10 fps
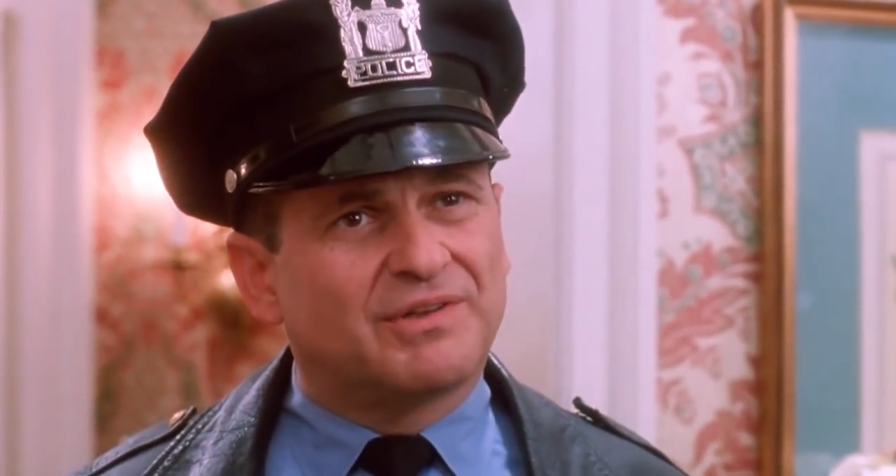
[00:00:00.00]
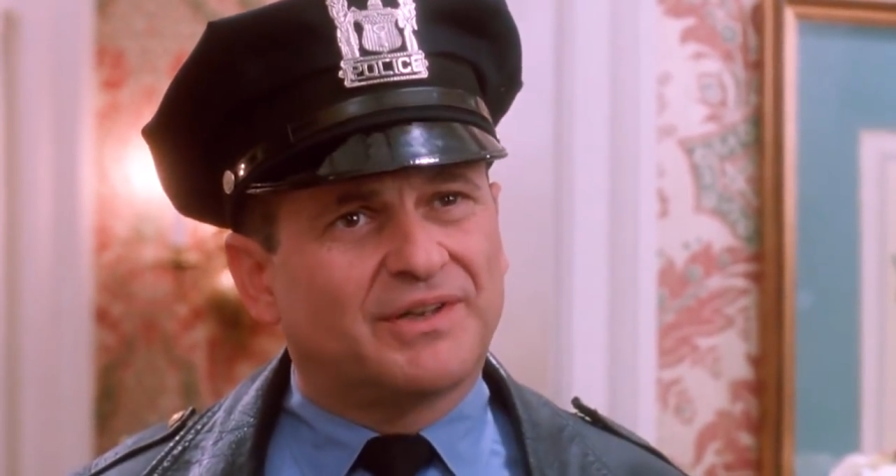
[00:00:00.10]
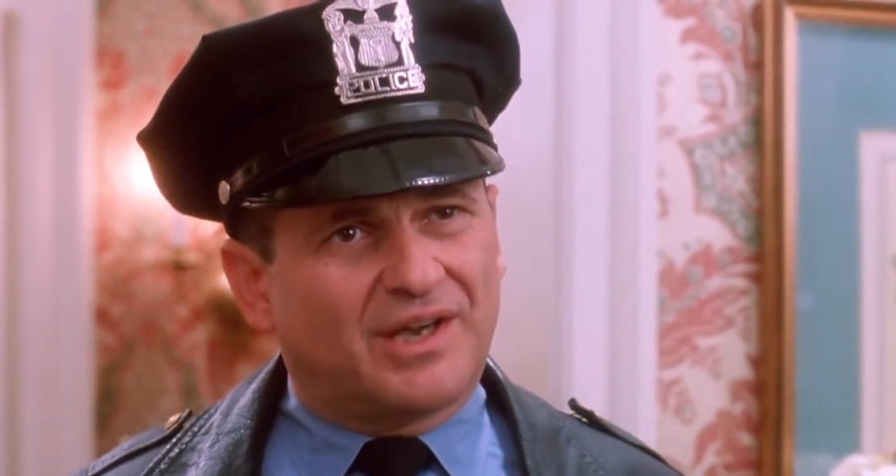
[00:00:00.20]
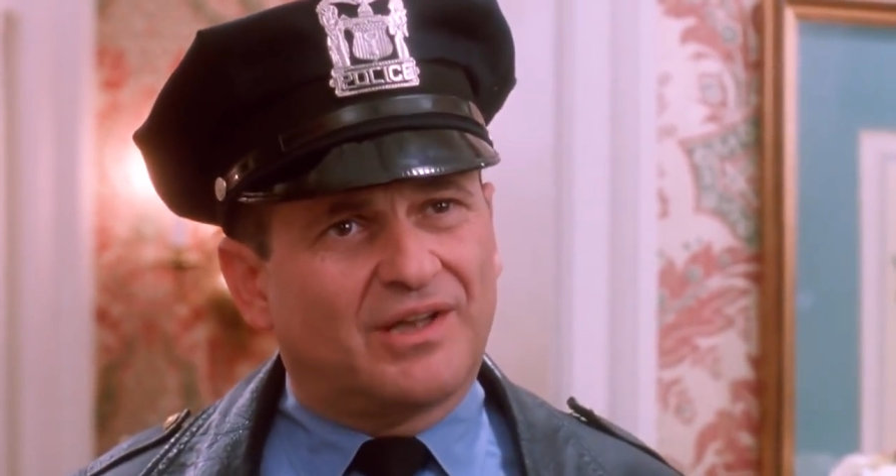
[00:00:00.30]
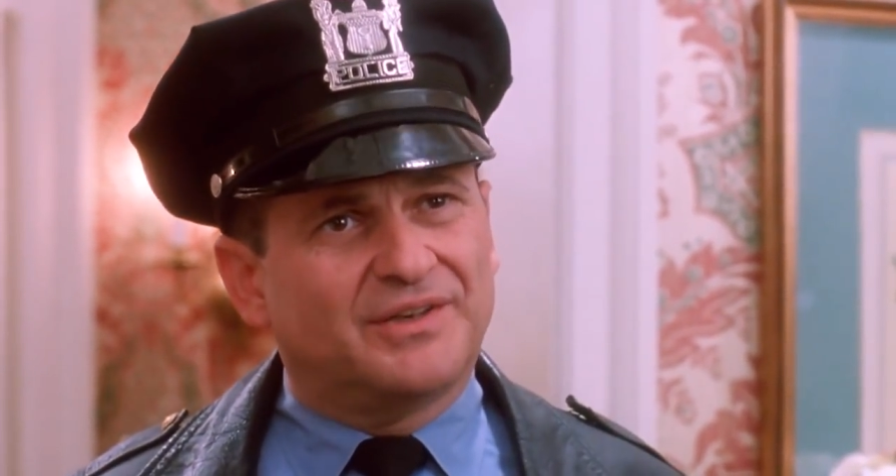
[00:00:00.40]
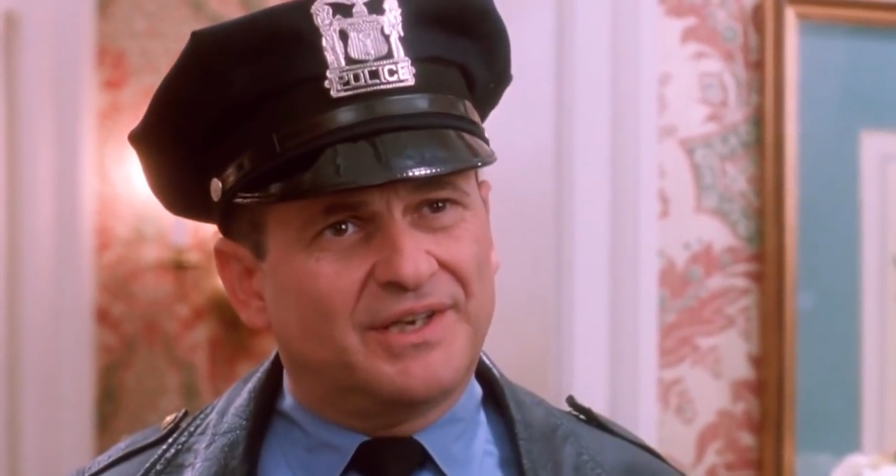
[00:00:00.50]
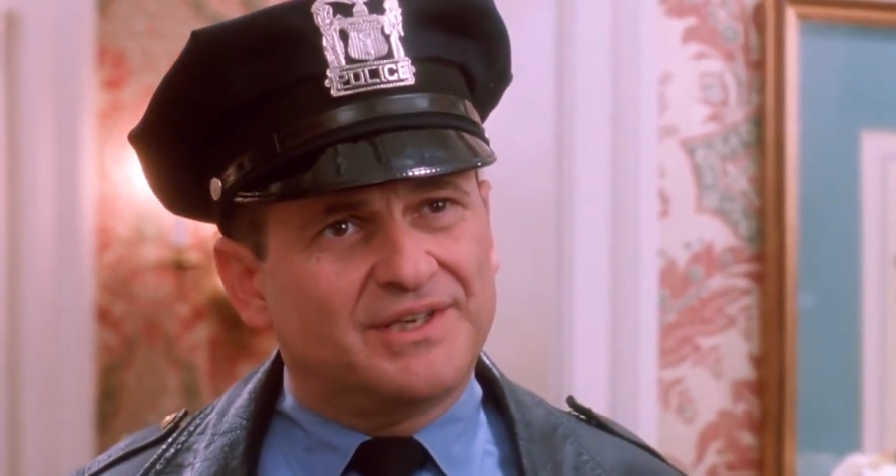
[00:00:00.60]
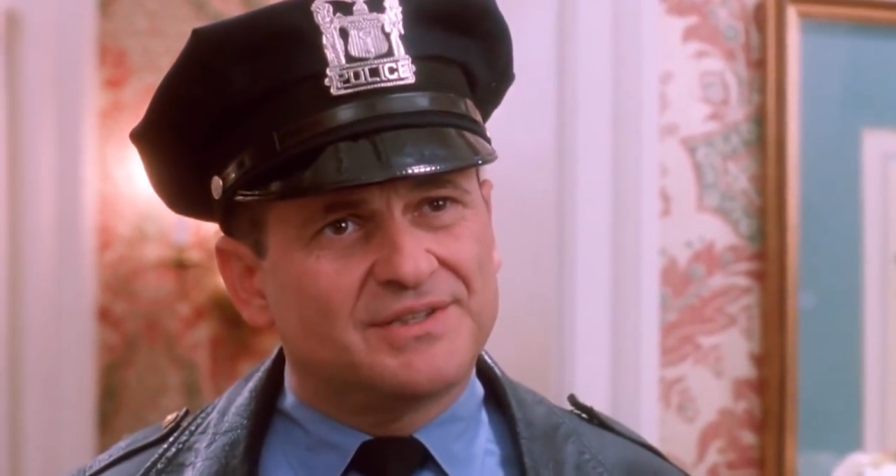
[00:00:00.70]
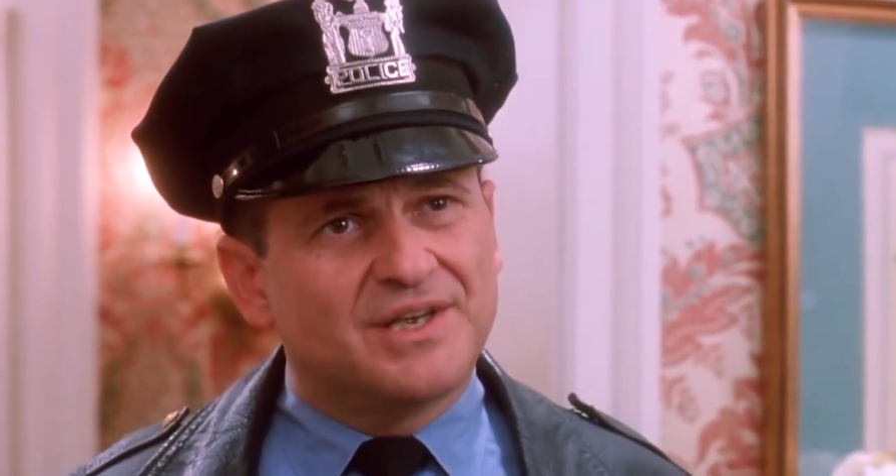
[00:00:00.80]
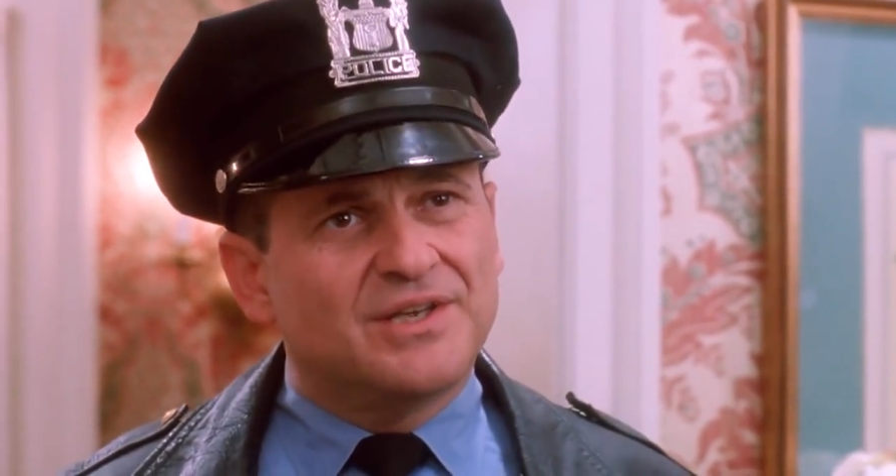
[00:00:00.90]
But in
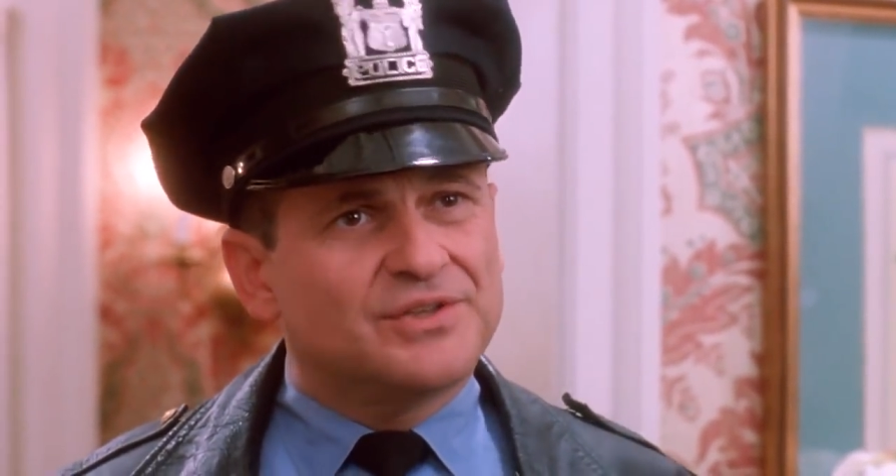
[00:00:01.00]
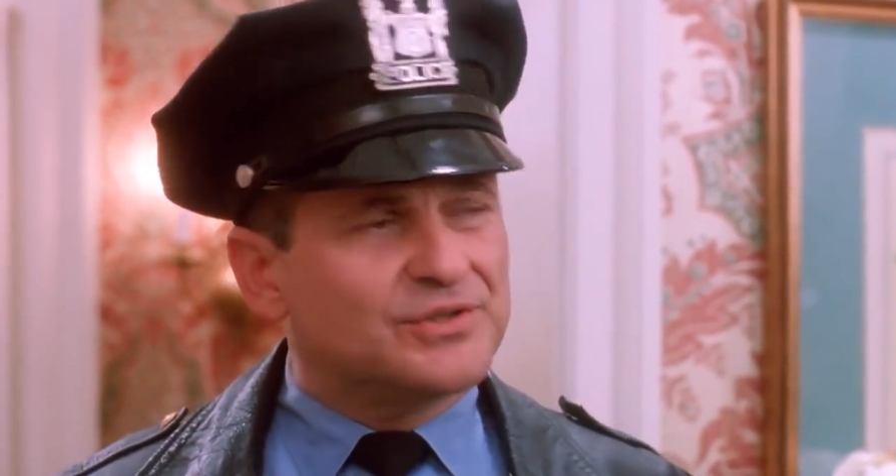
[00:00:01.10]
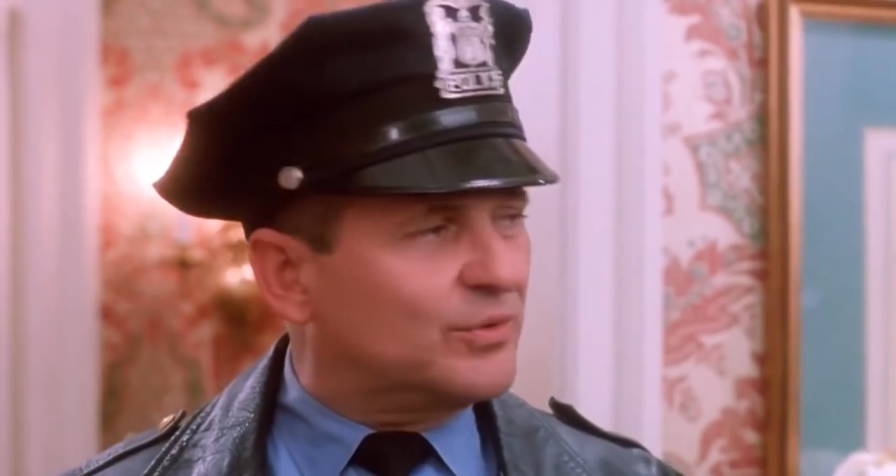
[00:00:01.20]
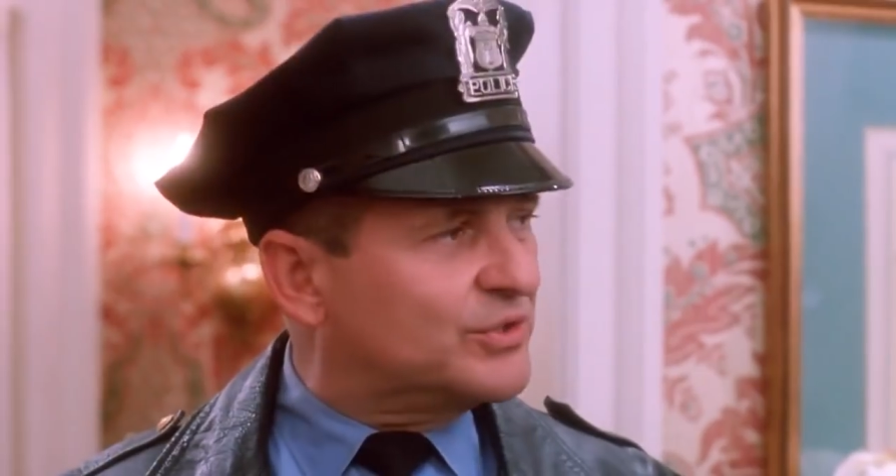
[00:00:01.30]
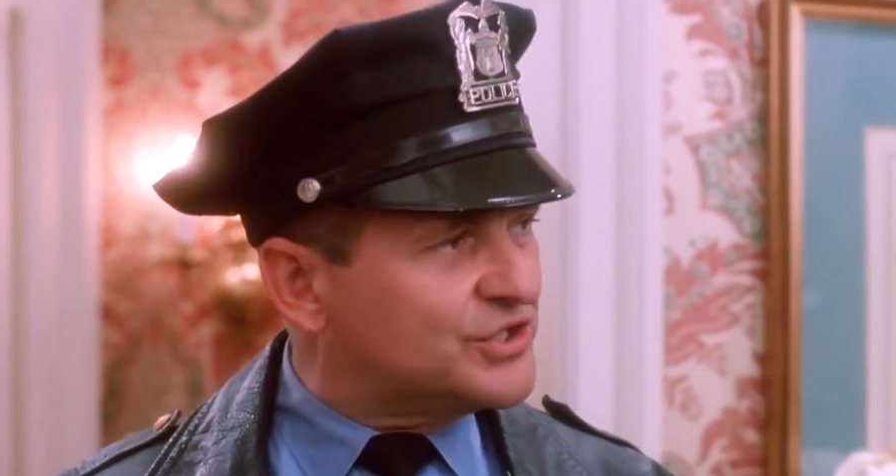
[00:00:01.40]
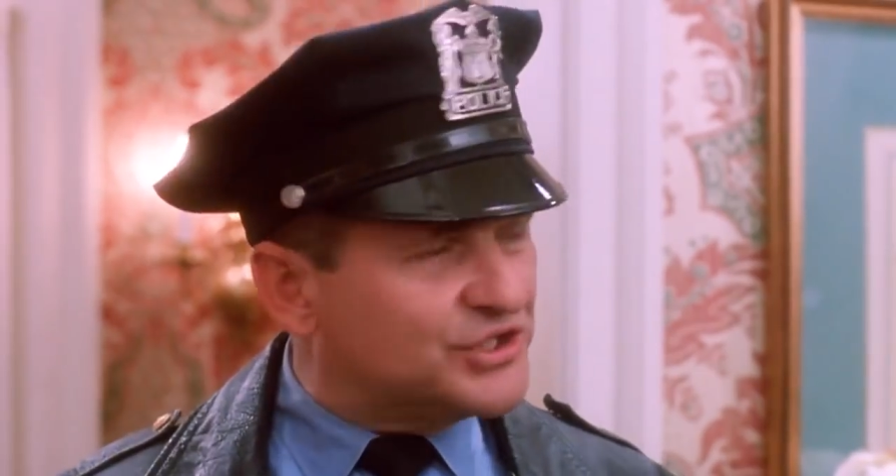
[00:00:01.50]
all honesty,